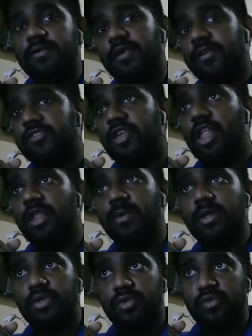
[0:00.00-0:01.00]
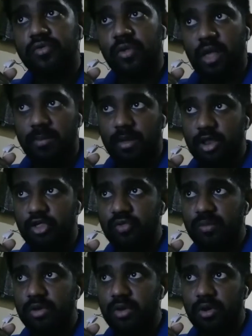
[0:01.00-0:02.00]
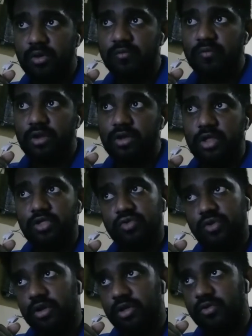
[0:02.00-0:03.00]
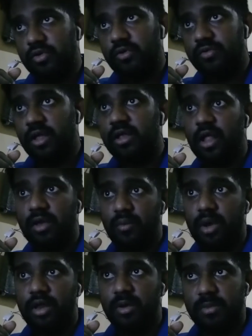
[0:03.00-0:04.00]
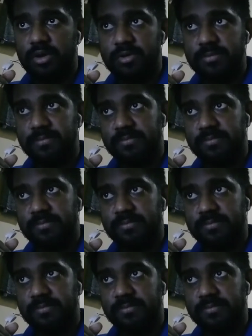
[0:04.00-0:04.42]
Sustainable use and management of natural resource and environment.